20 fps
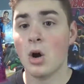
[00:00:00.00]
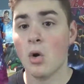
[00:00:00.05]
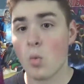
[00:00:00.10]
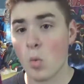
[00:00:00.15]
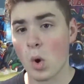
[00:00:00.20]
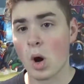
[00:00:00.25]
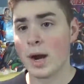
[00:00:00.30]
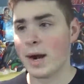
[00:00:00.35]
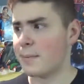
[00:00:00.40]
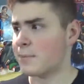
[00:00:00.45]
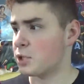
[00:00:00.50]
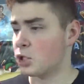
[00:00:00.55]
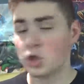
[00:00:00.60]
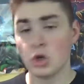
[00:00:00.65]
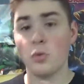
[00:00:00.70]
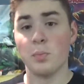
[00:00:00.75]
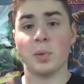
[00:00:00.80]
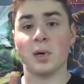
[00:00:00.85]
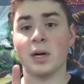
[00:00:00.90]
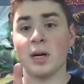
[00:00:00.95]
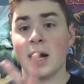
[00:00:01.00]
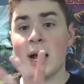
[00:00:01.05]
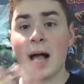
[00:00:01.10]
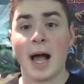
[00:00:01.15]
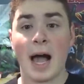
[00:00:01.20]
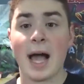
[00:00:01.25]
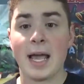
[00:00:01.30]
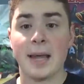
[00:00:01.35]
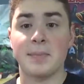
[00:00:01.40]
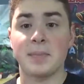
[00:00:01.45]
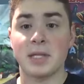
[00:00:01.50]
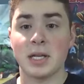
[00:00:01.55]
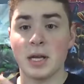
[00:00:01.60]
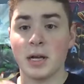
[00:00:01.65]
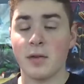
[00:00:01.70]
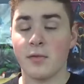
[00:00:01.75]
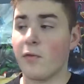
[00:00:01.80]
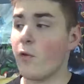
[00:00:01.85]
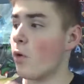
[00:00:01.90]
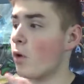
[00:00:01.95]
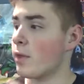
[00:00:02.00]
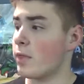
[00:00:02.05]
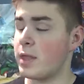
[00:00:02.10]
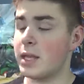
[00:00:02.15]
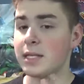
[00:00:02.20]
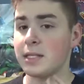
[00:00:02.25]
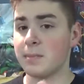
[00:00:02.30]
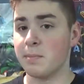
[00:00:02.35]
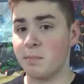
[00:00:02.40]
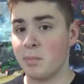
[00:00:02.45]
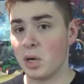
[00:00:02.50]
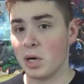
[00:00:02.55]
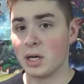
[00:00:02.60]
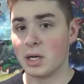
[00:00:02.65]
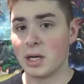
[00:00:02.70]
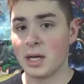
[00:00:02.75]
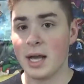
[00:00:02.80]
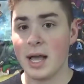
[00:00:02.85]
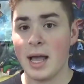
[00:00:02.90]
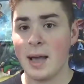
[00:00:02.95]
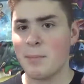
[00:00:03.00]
I'm super hyped for this book.